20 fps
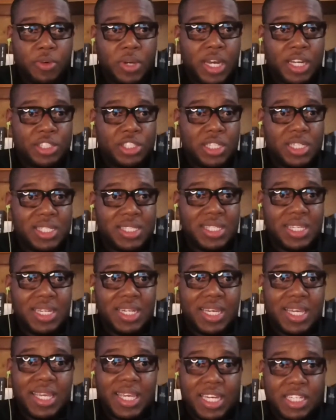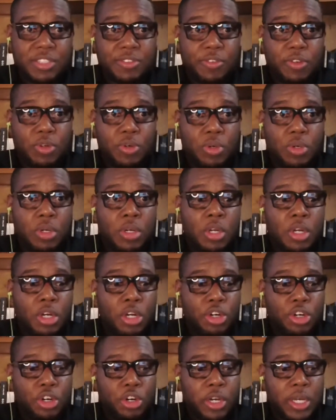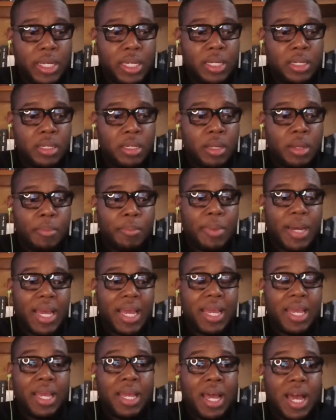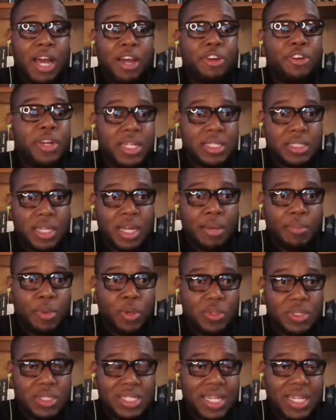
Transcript: We're actually seeing the cash flow growing by a greater amount,